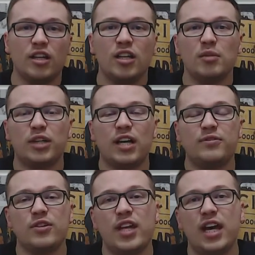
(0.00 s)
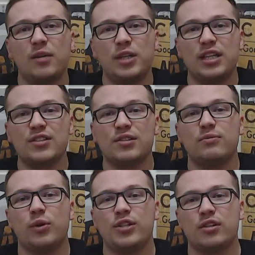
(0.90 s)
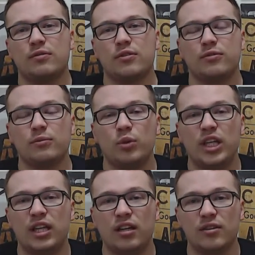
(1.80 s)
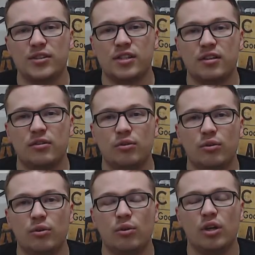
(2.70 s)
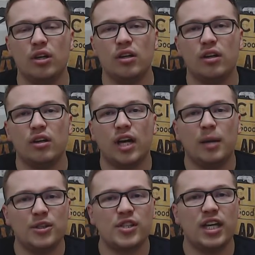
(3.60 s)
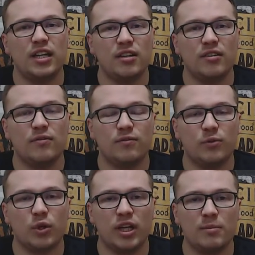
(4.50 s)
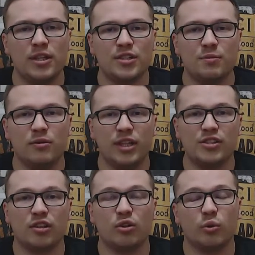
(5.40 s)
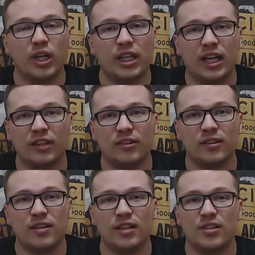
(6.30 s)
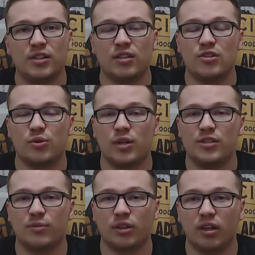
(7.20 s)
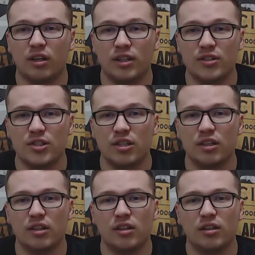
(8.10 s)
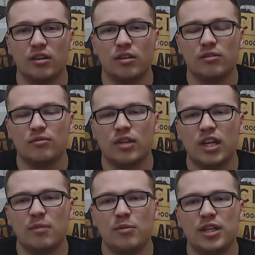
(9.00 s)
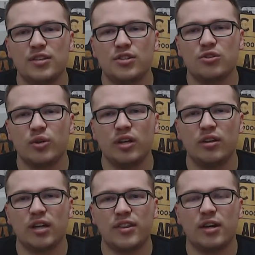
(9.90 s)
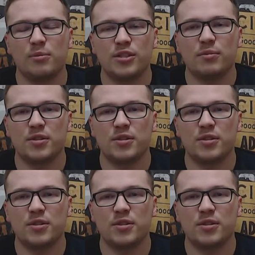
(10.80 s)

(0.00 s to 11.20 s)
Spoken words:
But after that, we get some voiceover from Woody Harrelson, who I'm excited for him in this movie. He's a great actor, and I think he's a good choice for Carnage. Him in this trailer, I thought was